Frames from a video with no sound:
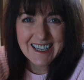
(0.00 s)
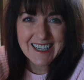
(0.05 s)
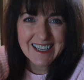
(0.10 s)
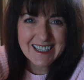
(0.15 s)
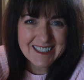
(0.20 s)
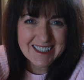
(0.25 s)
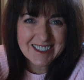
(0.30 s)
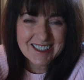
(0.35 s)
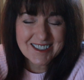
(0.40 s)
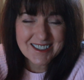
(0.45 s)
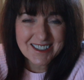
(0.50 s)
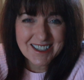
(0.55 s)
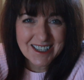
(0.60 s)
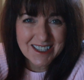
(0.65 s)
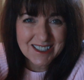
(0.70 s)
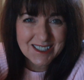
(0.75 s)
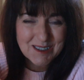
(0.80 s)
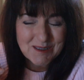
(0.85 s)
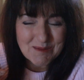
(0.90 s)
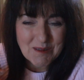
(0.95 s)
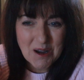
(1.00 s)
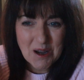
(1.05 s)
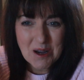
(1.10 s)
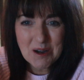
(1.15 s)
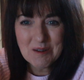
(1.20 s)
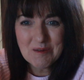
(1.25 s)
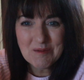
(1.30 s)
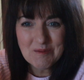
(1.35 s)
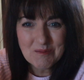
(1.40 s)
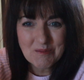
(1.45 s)
it's just
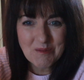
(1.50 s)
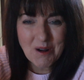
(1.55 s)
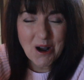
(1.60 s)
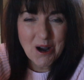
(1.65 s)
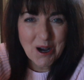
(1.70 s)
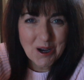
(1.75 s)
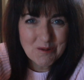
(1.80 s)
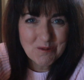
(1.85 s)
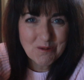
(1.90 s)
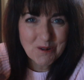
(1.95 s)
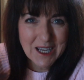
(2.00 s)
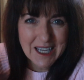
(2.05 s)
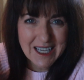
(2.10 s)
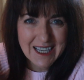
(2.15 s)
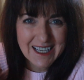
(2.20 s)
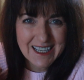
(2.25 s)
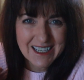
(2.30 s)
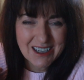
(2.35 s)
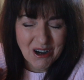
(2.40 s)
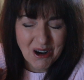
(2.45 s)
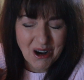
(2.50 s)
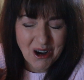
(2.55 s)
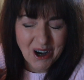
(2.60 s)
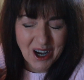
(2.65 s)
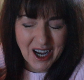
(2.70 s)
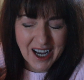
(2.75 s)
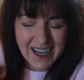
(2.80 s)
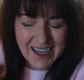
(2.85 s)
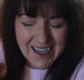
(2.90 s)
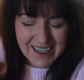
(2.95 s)
my weird
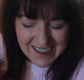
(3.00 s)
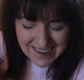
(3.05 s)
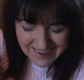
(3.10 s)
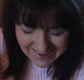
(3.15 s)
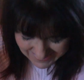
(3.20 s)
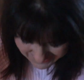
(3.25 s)
eye.